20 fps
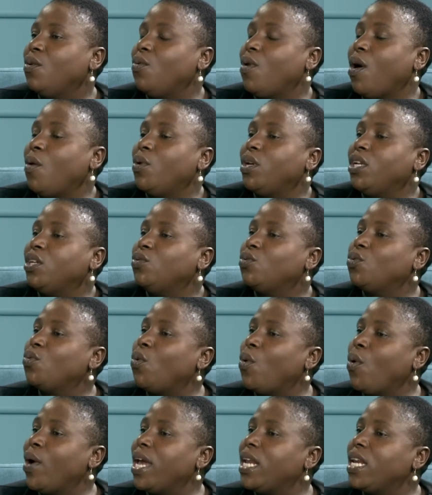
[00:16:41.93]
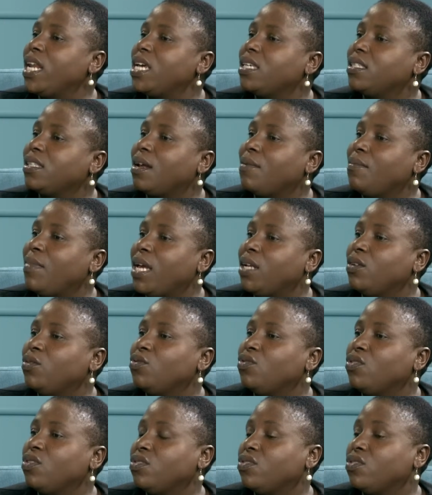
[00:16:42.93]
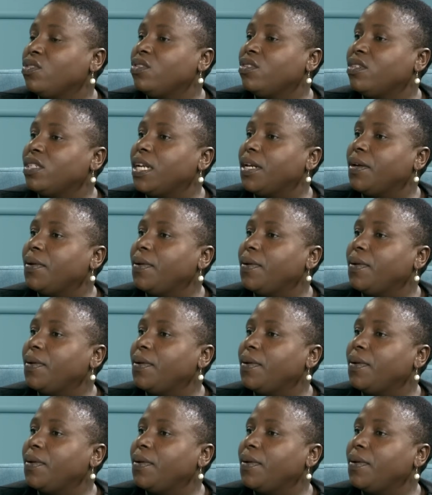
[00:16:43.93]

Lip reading: who are willing to go an extra mile to these children.